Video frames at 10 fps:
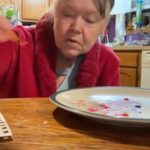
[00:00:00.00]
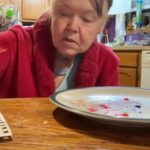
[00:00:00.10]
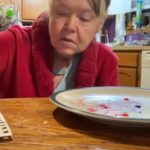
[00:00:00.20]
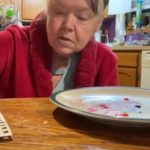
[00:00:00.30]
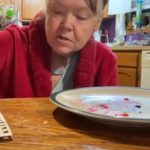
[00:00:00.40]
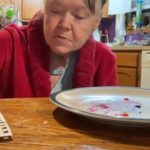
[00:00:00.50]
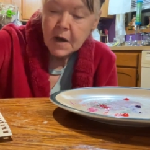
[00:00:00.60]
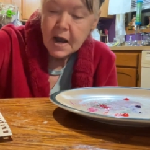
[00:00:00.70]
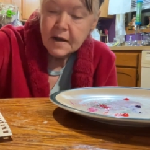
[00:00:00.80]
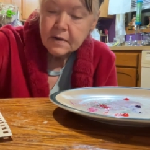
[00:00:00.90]
Because
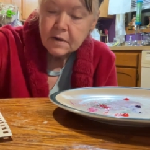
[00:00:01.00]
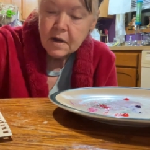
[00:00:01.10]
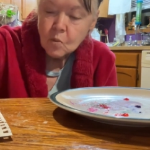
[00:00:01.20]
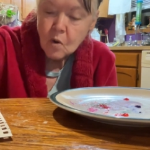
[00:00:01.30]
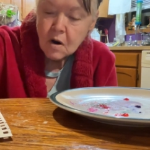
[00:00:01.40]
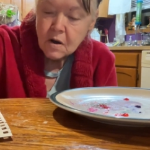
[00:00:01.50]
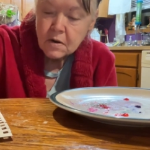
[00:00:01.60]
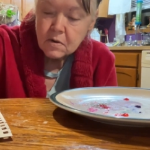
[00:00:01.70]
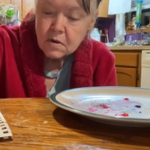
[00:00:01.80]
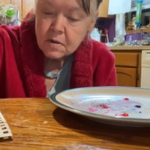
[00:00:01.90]
packing that
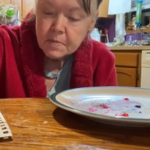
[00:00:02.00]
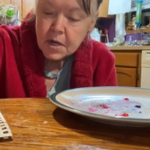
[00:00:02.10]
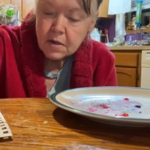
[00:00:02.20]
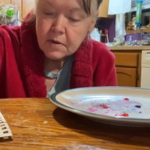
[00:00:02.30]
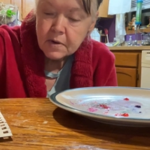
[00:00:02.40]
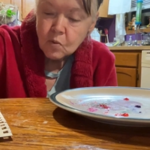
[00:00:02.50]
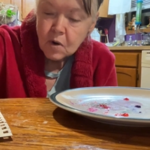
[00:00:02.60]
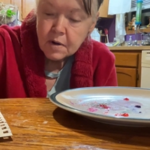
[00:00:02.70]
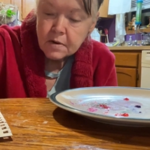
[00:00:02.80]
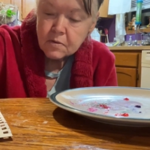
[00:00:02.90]
water up out of that
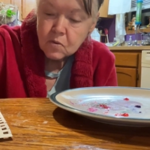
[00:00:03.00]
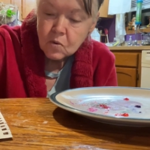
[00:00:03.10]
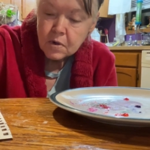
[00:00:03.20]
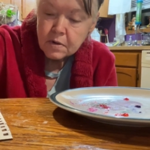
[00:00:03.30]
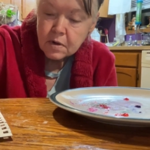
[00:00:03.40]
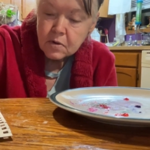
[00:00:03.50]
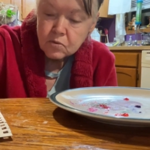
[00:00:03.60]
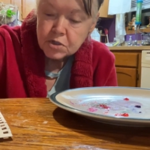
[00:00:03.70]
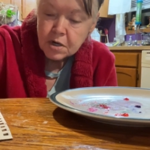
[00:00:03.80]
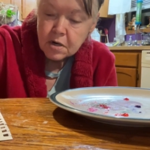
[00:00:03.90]
well wasn't no
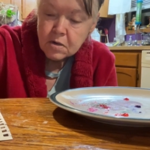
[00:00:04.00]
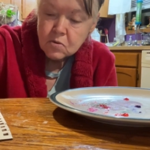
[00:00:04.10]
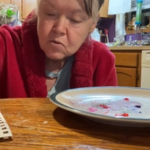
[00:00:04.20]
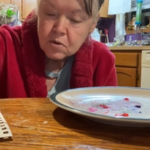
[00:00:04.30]
joke.